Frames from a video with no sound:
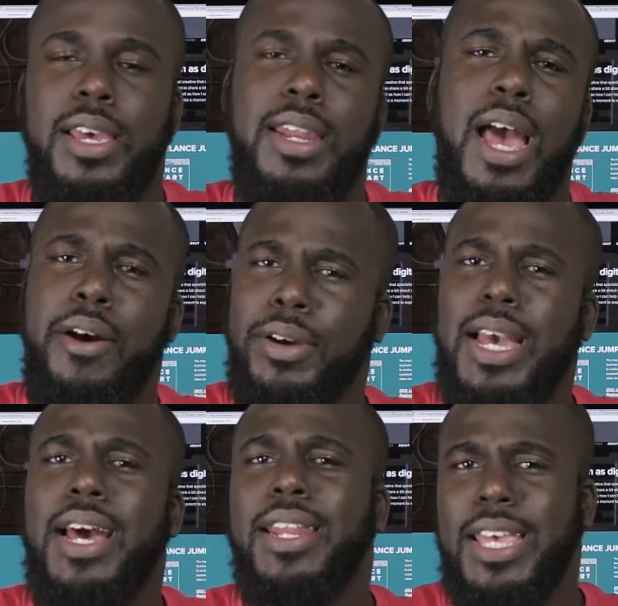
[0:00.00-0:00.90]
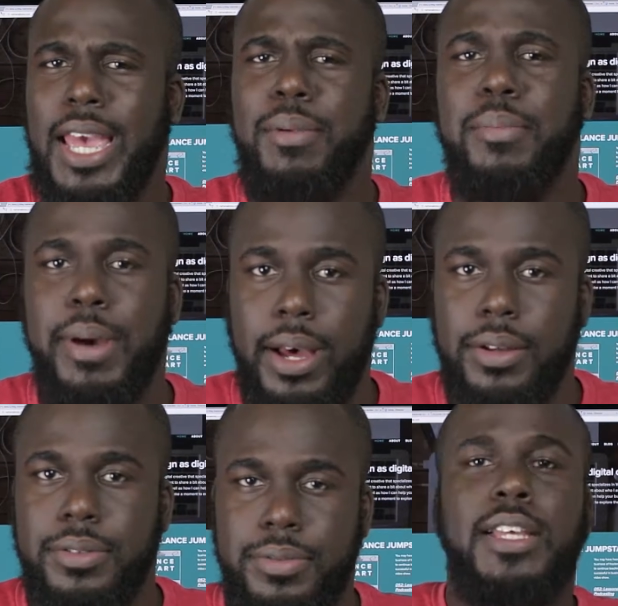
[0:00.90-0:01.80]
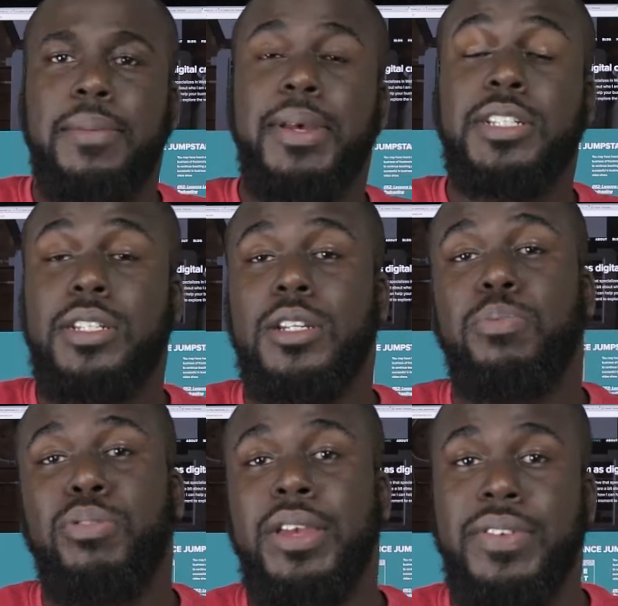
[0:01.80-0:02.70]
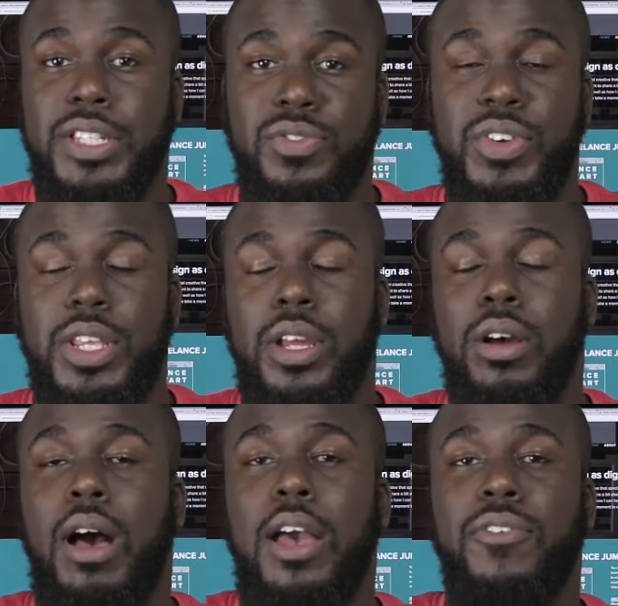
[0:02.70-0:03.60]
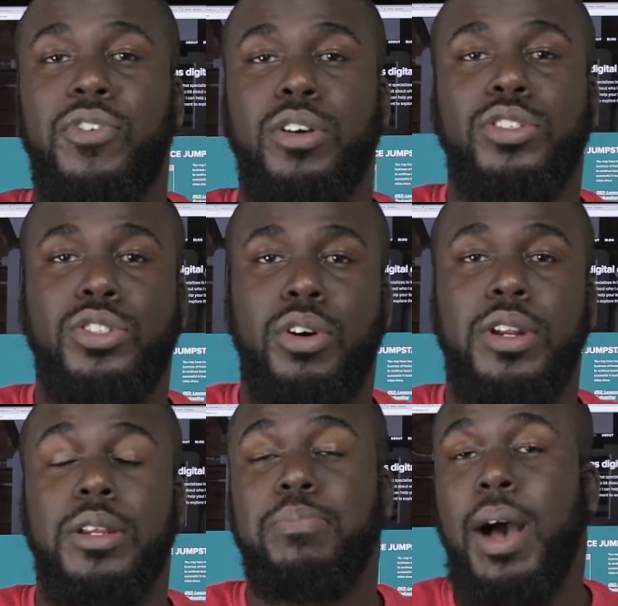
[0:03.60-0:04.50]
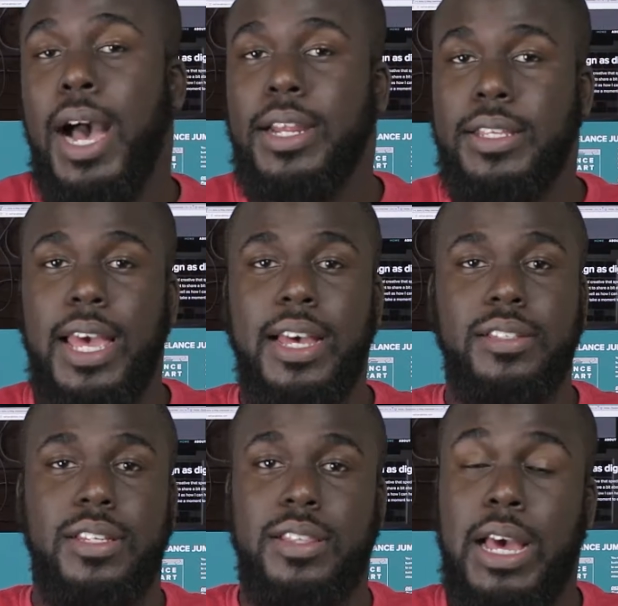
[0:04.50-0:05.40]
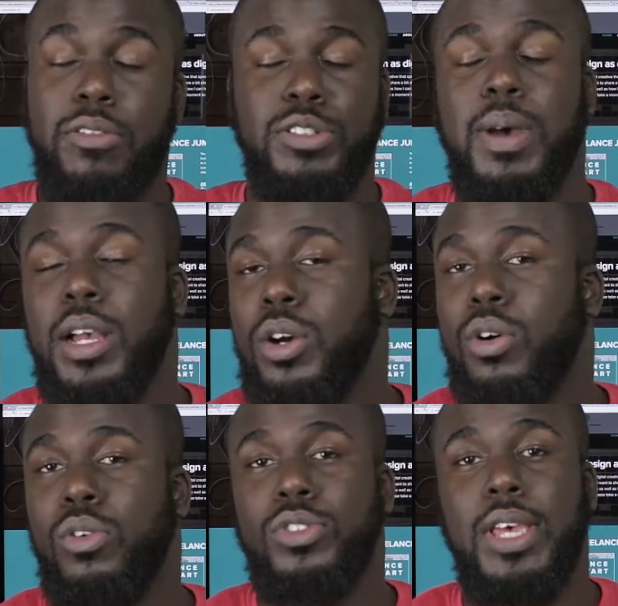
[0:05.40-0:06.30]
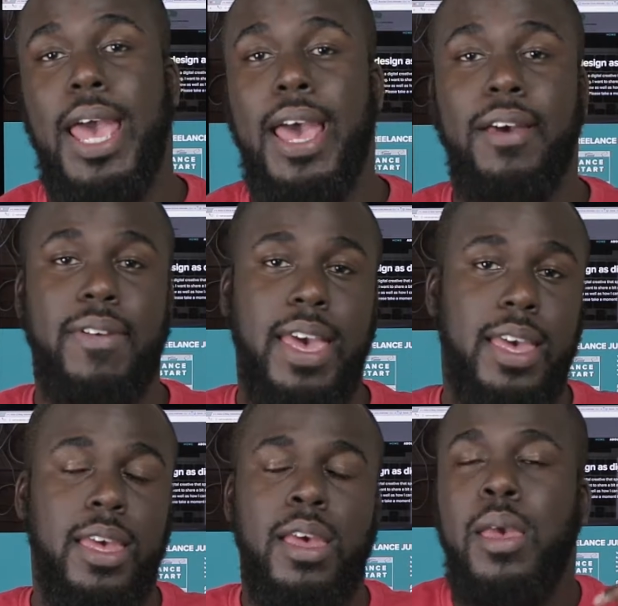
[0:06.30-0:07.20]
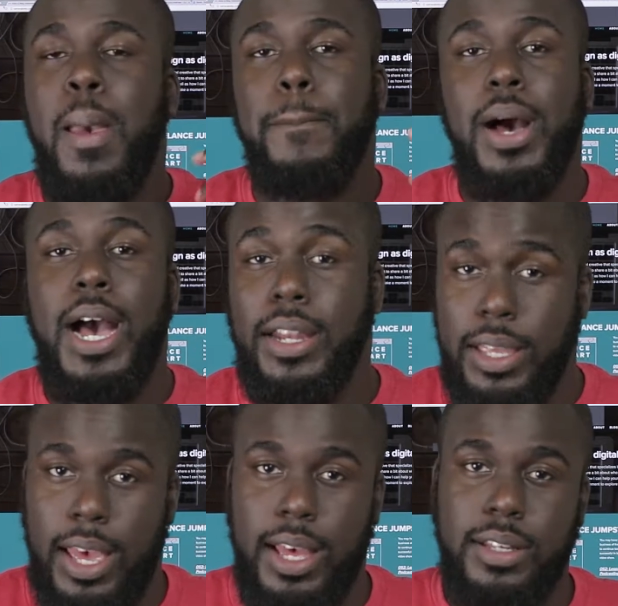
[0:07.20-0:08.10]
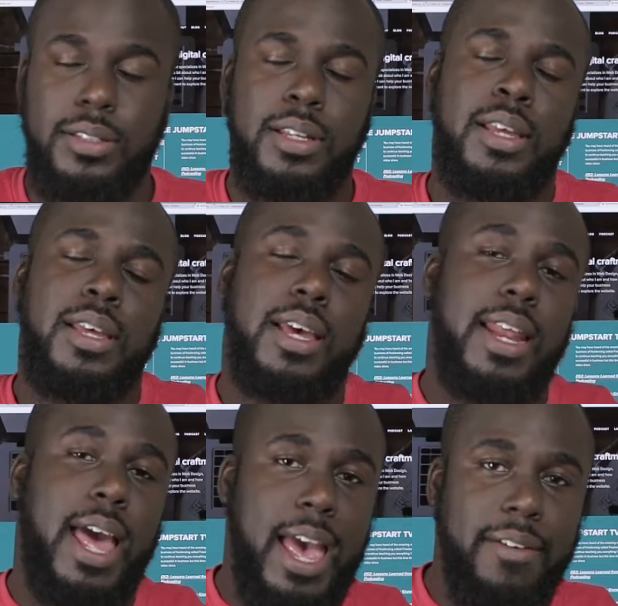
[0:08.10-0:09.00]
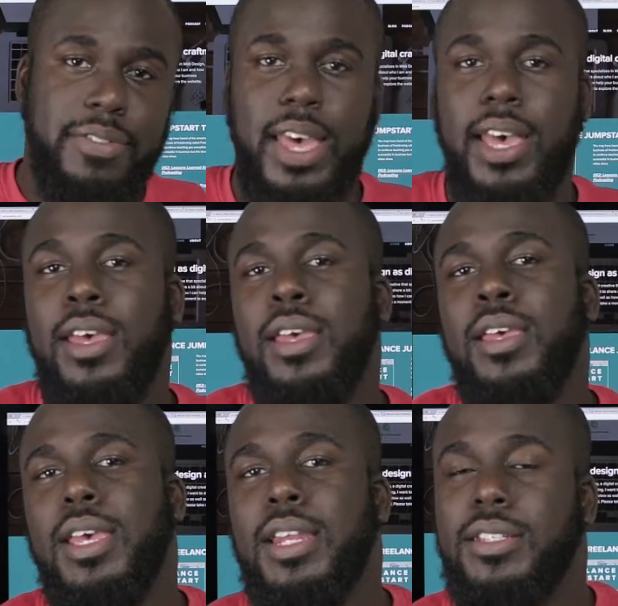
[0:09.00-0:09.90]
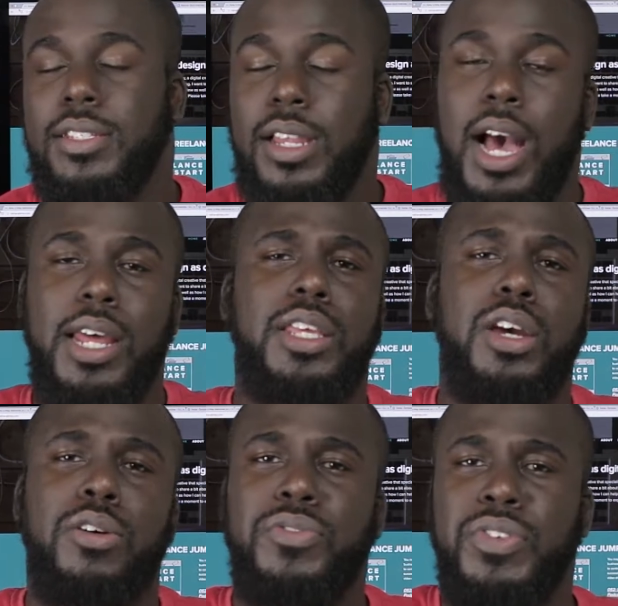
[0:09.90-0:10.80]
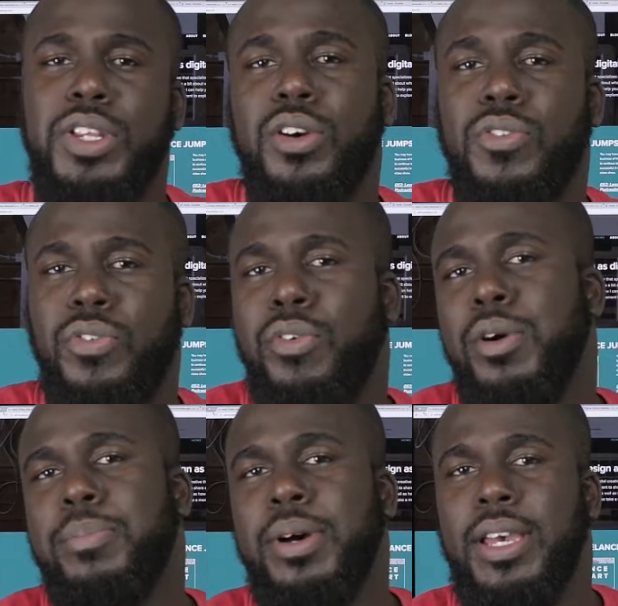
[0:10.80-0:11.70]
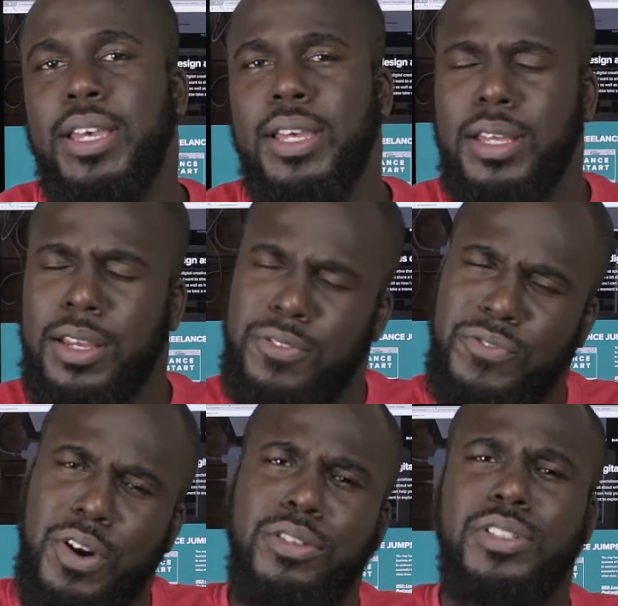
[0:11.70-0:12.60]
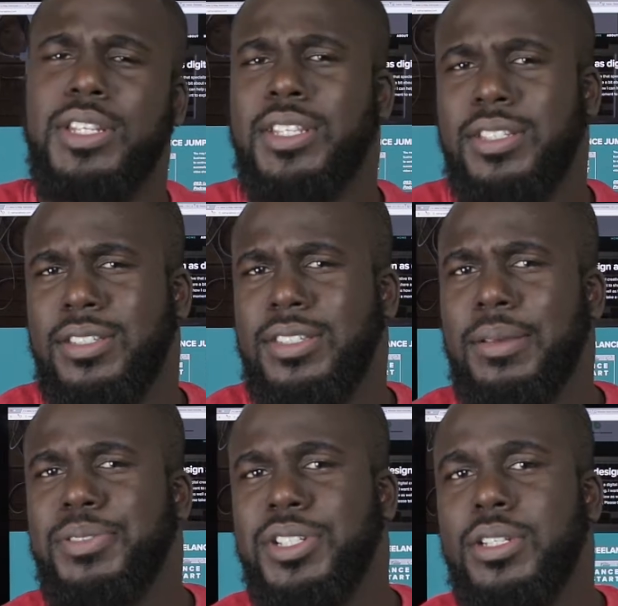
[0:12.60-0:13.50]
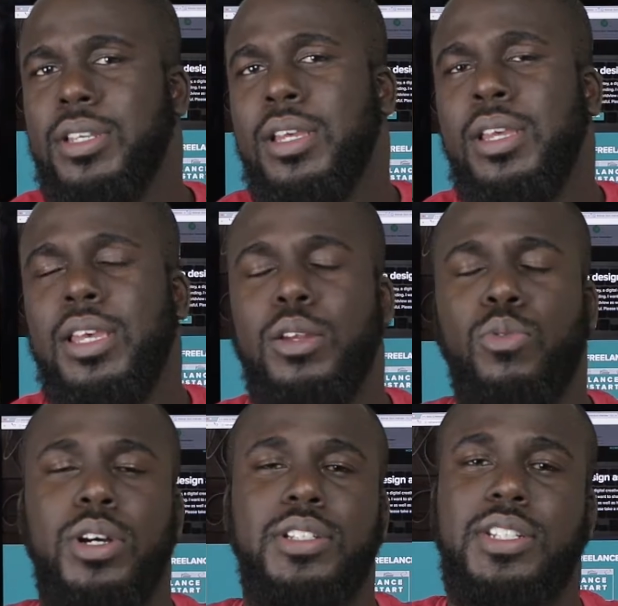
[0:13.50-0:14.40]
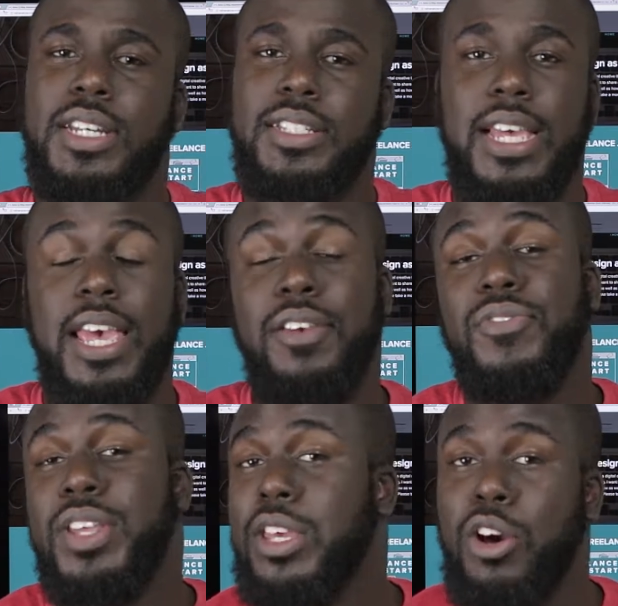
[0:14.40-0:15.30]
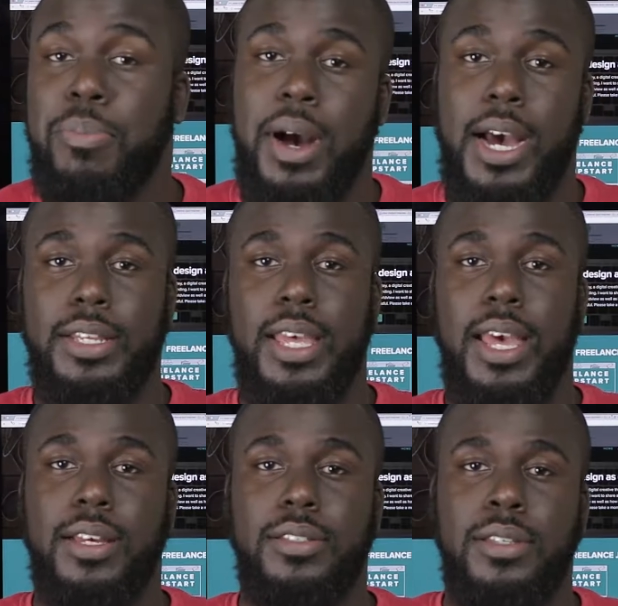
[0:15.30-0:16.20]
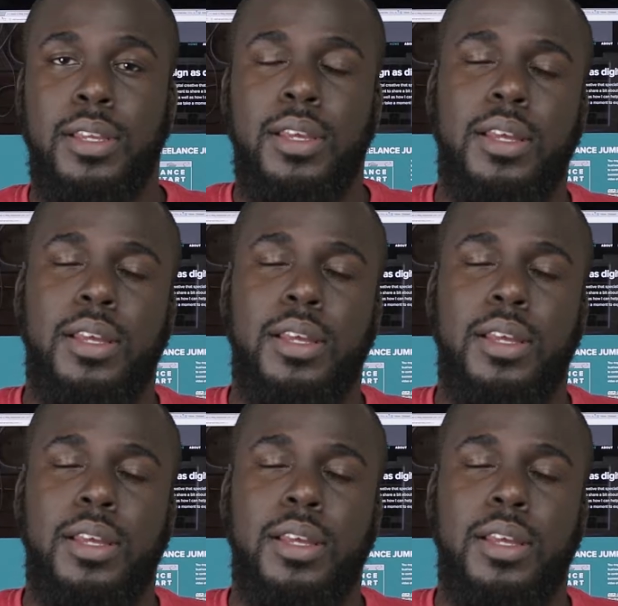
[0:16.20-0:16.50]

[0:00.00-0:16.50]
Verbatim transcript: and how it kind of came about. As I mentioned in a previous video, I first started podcasting. That was my goal, to have a podcast. And I have that, and it's in audio and video form. But first, in its inception, it was just a video podcast.